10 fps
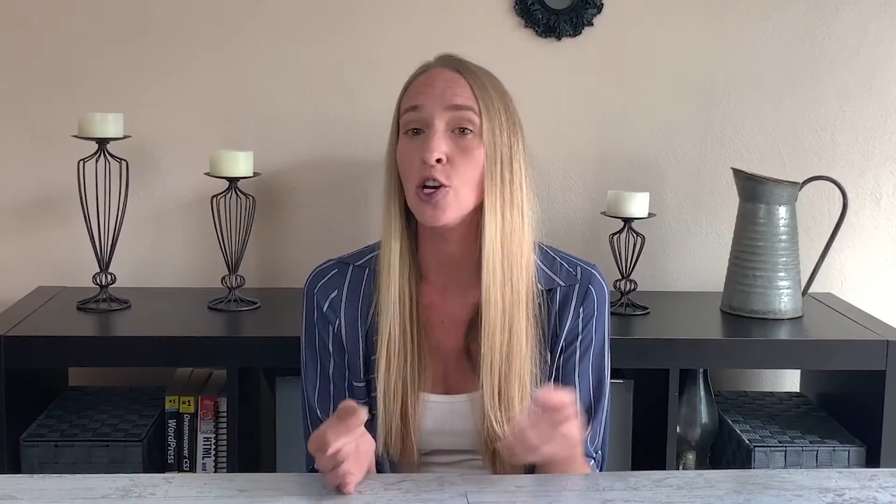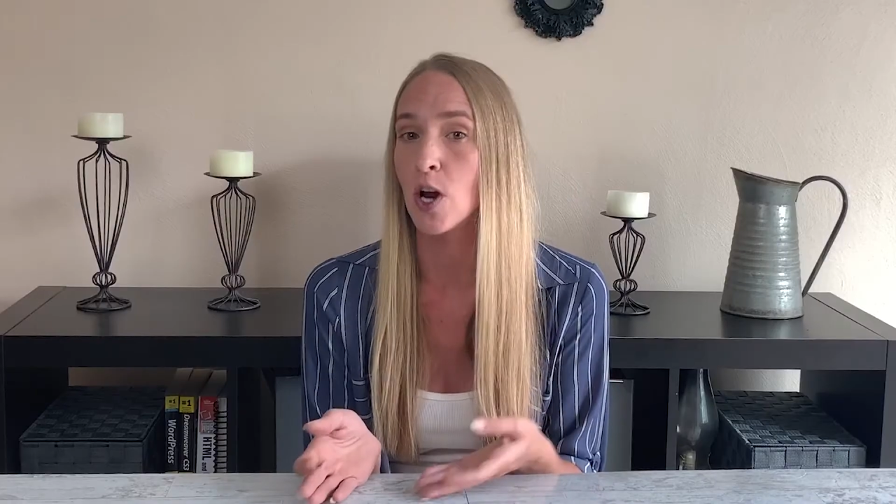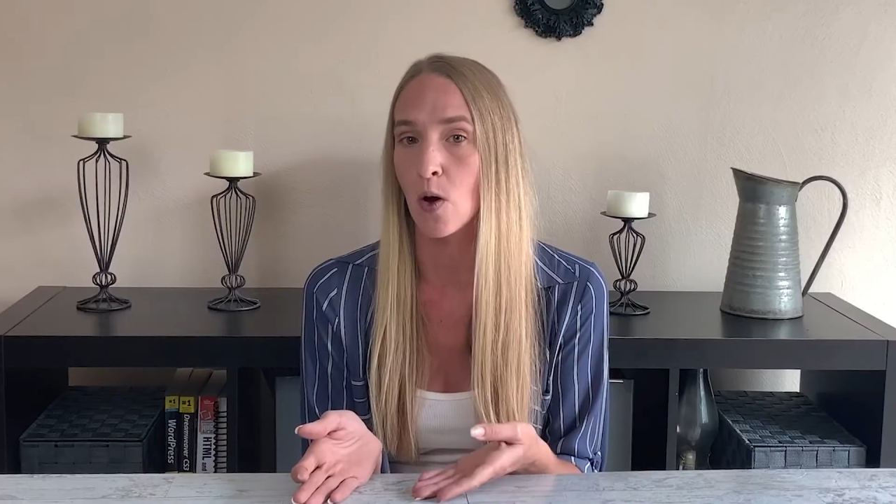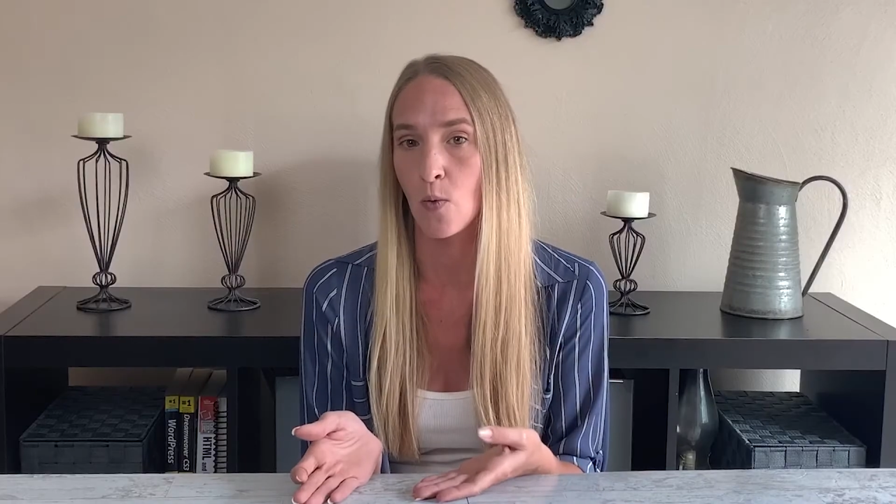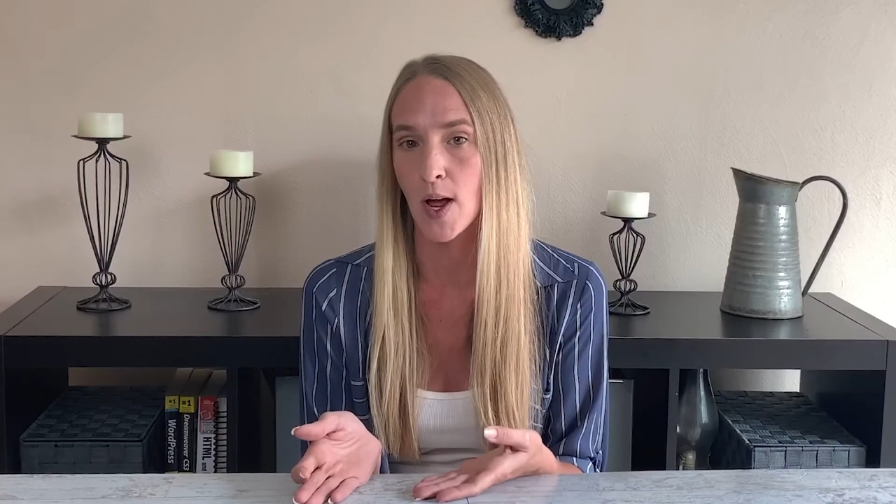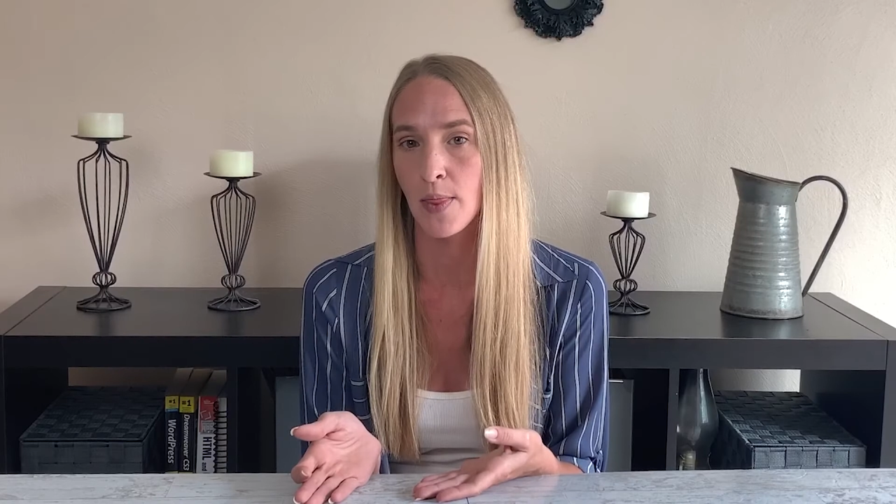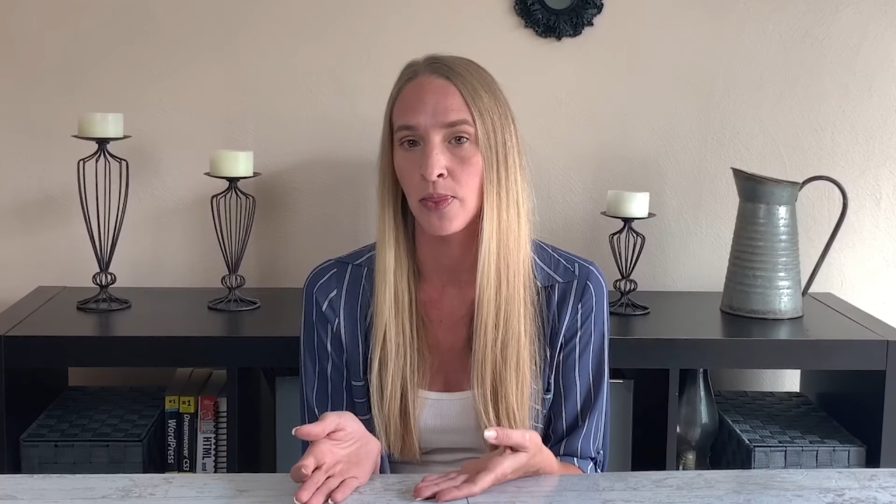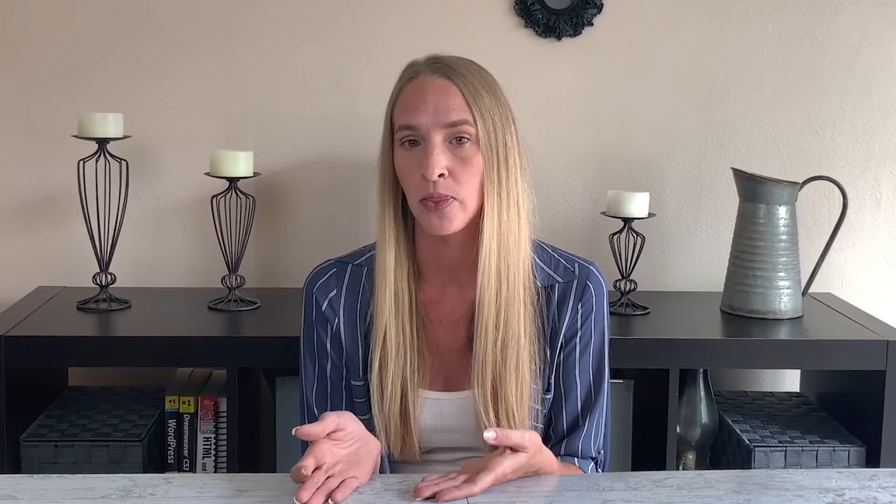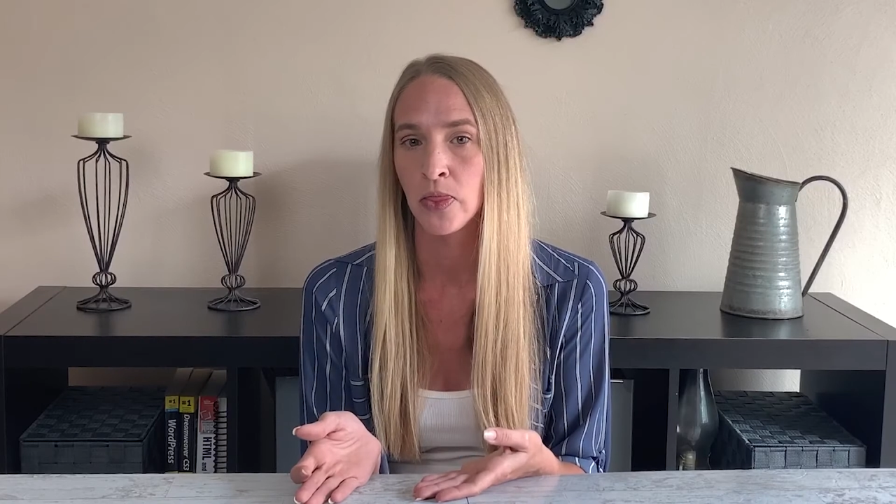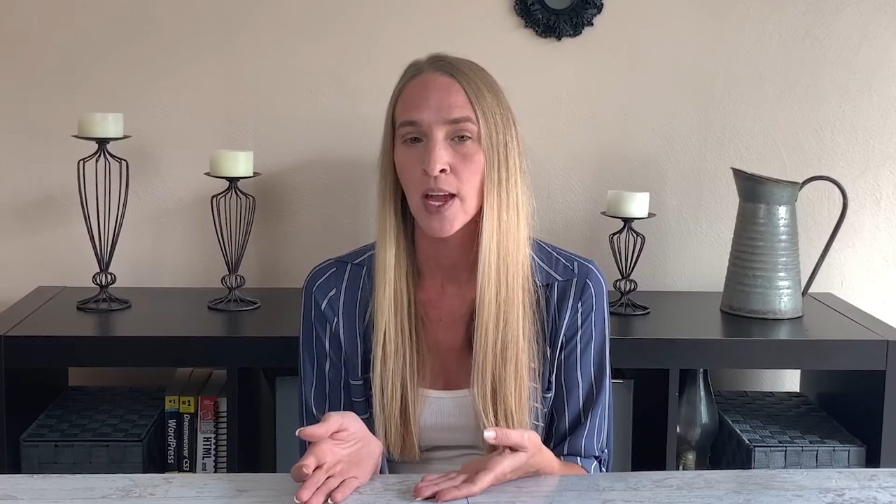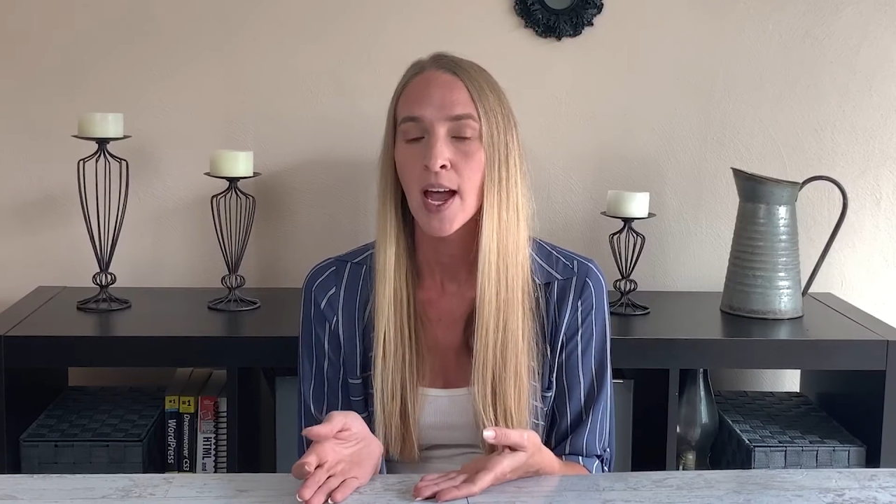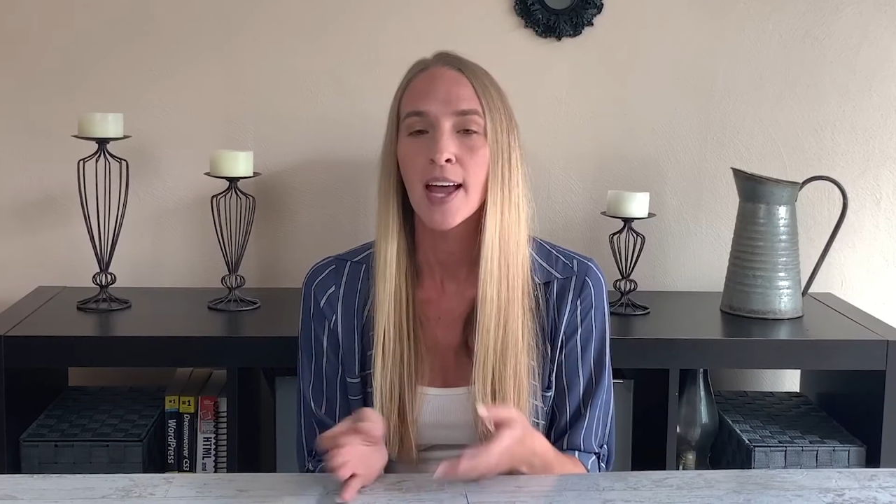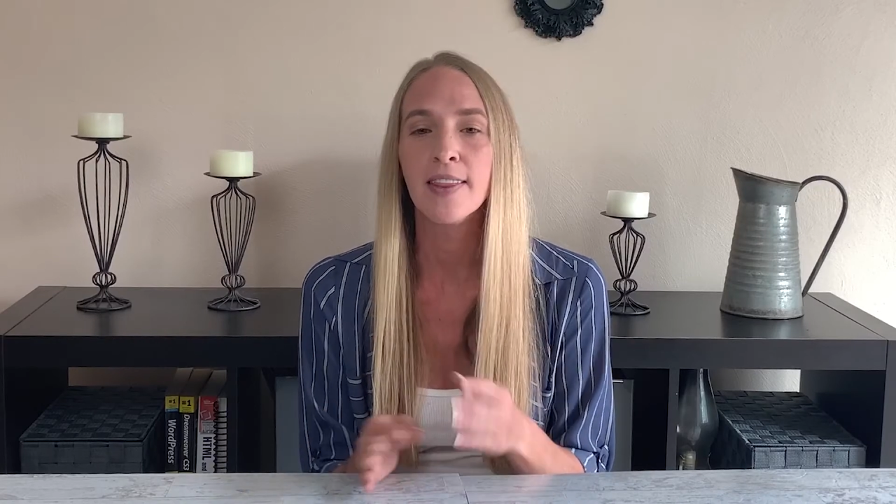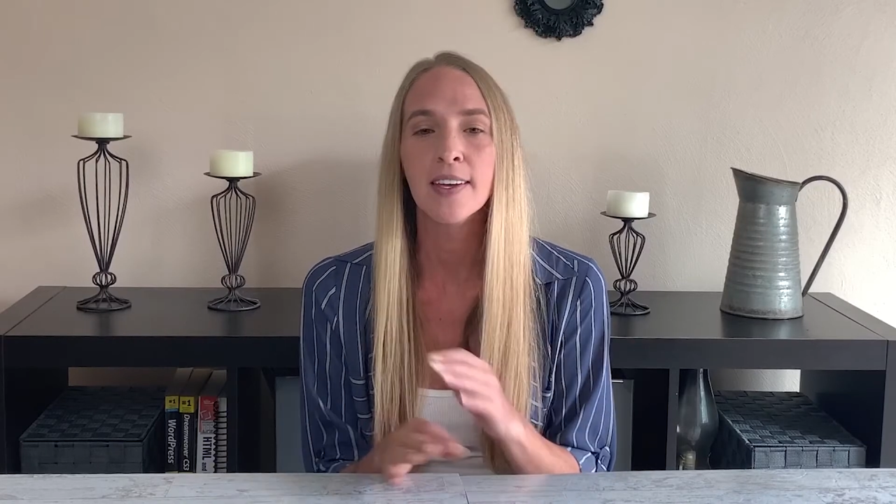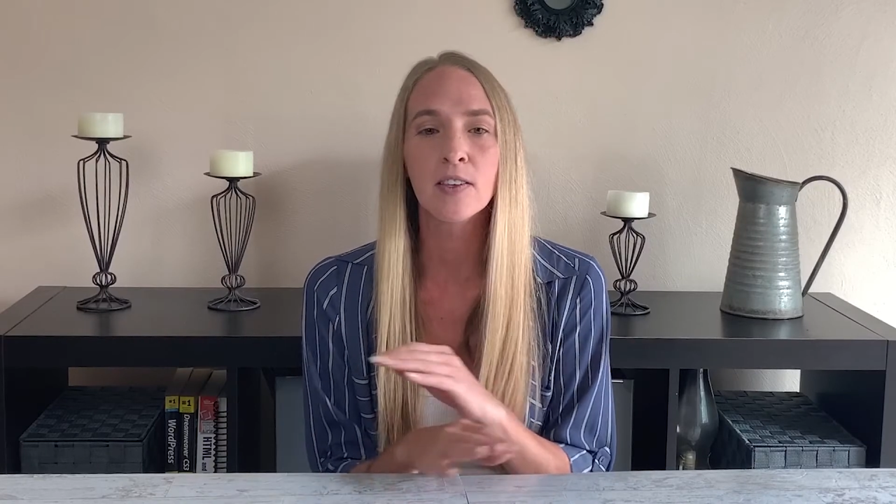no one.
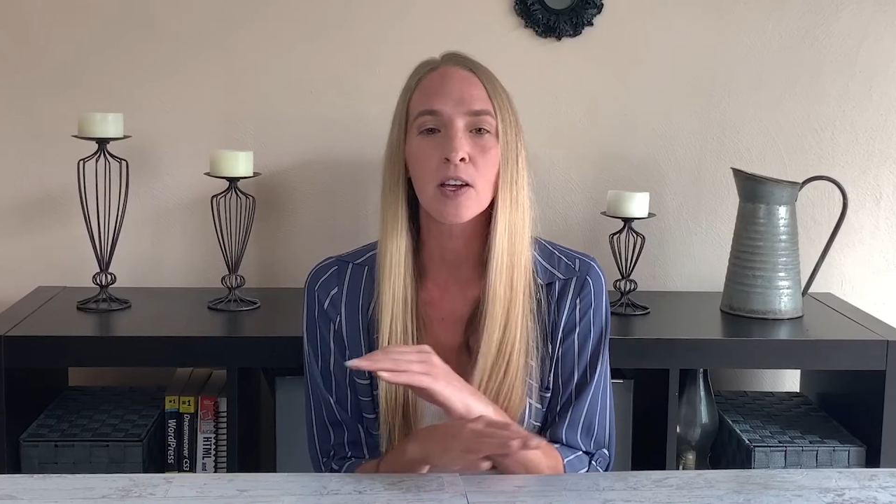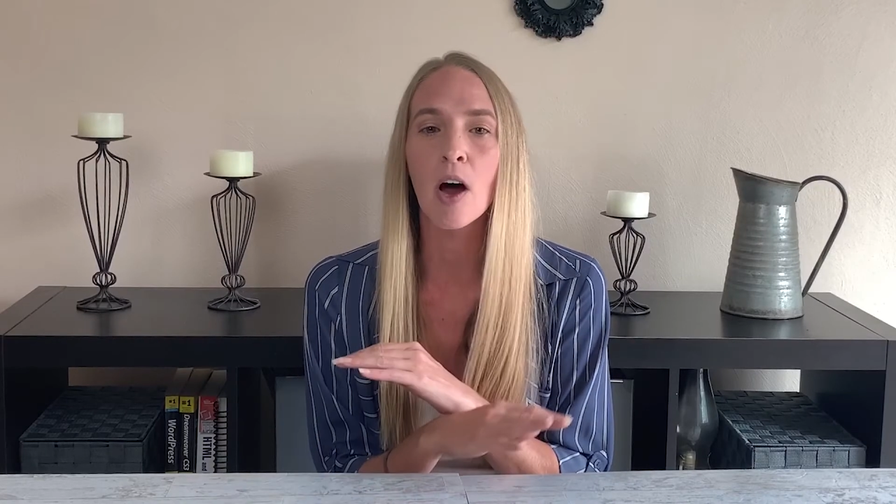And this